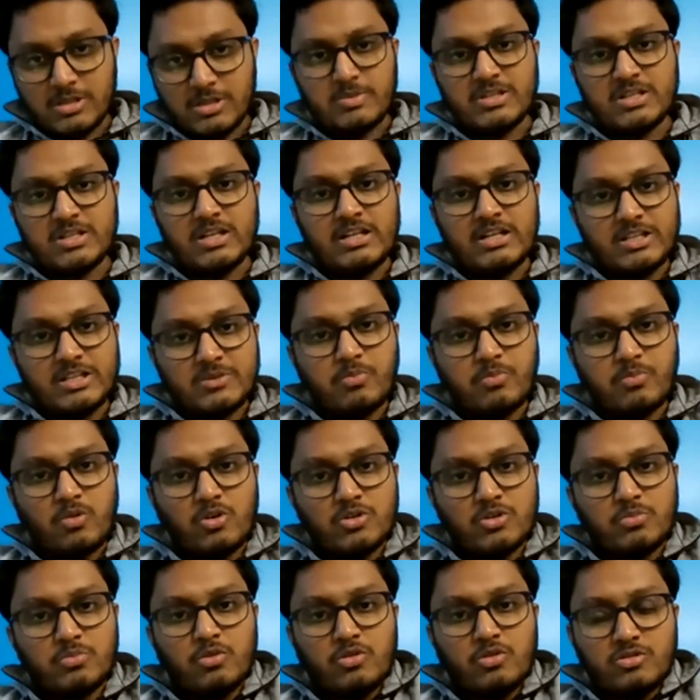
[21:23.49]
especially
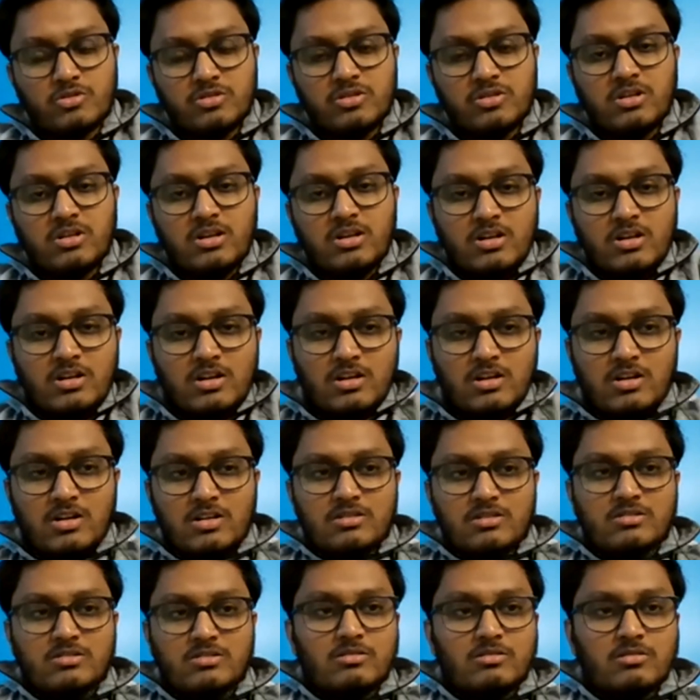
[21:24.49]
sports books.
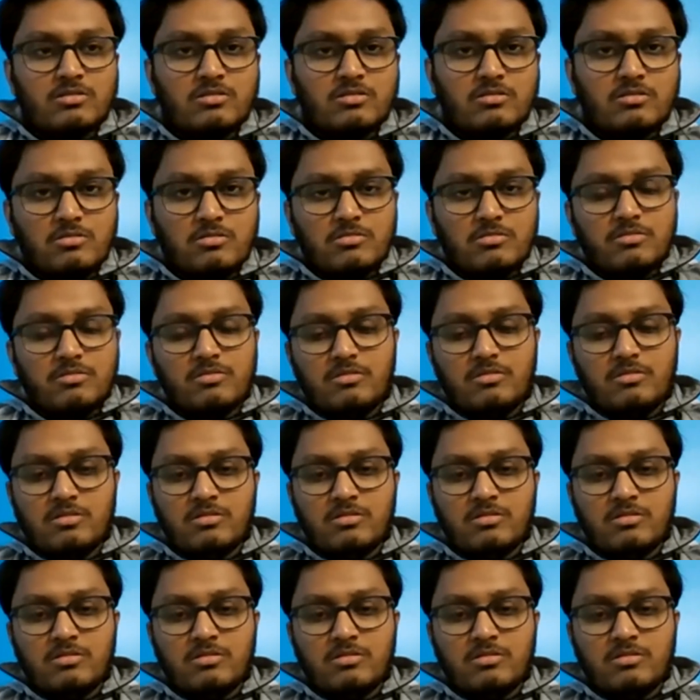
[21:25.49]
So